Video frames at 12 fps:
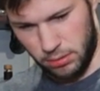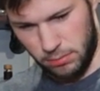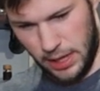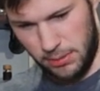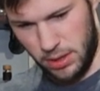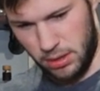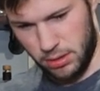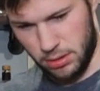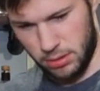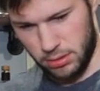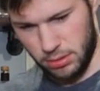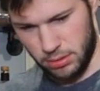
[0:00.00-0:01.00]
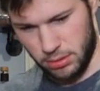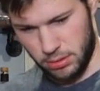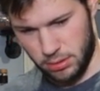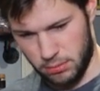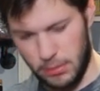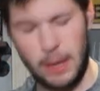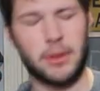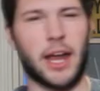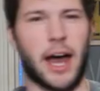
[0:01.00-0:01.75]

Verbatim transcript: Maybe. Maybe